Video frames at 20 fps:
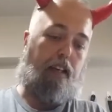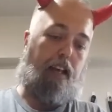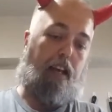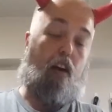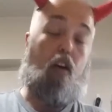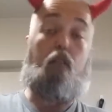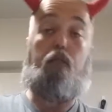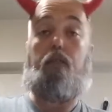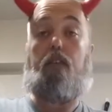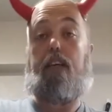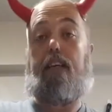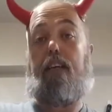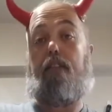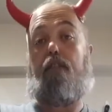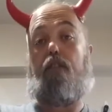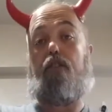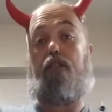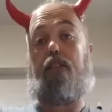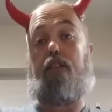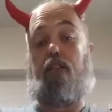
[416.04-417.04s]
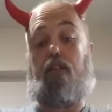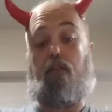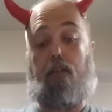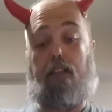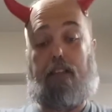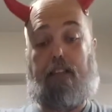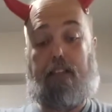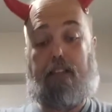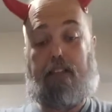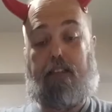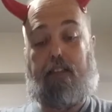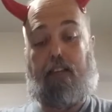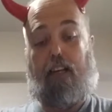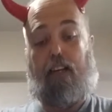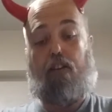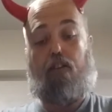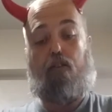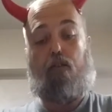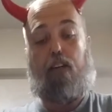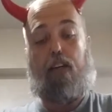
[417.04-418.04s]
And hopefully, if you're still doing this and
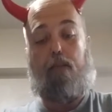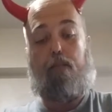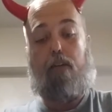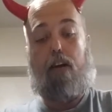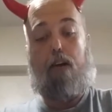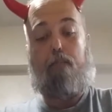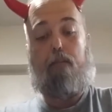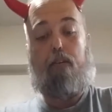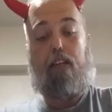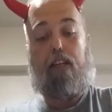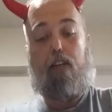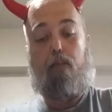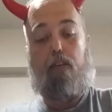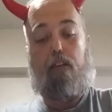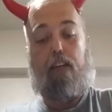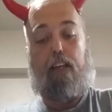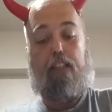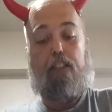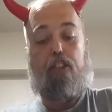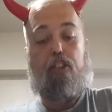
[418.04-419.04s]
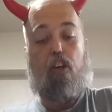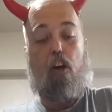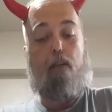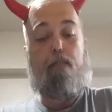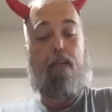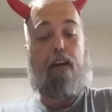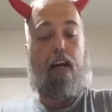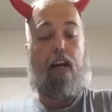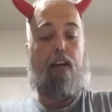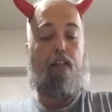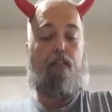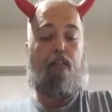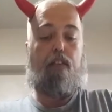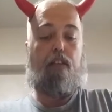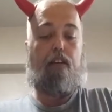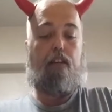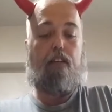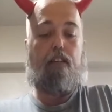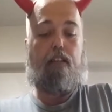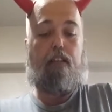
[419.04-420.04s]
you're doing it properly with a sharp knife,
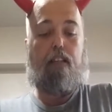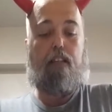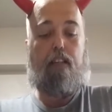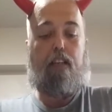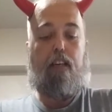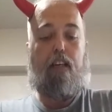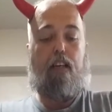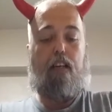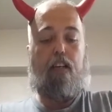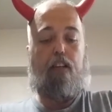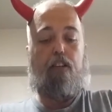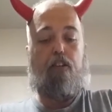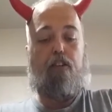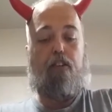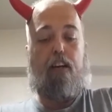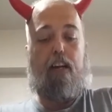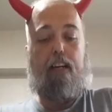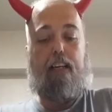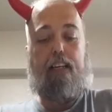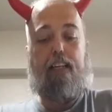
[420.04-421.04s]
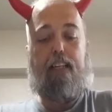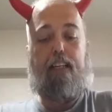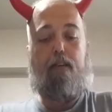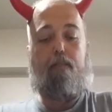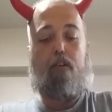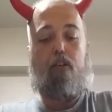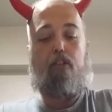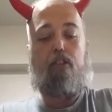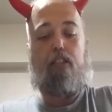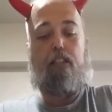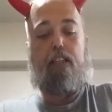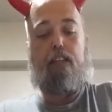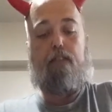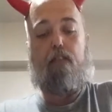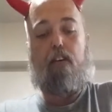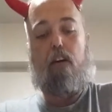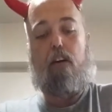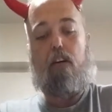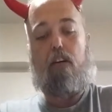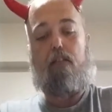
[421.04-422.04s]
you're not getting emotionally
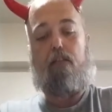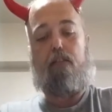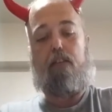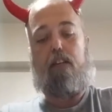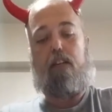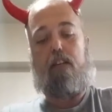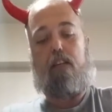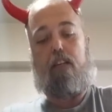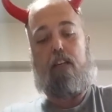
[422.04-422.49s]
involved,